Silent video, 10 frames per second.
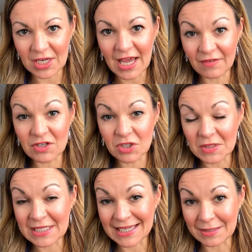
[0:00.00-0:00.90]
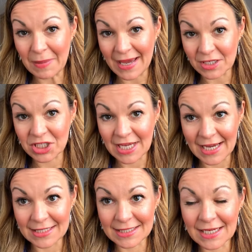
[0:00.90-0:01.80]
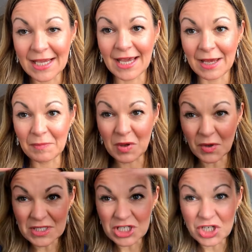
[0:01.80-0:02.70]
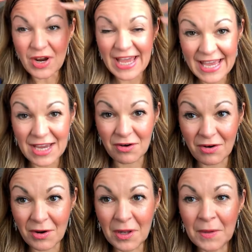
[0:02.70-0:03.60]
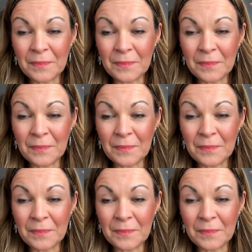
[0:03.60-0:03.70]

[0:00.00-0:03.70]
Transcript: you have to do a skin patch test. Because it's your hair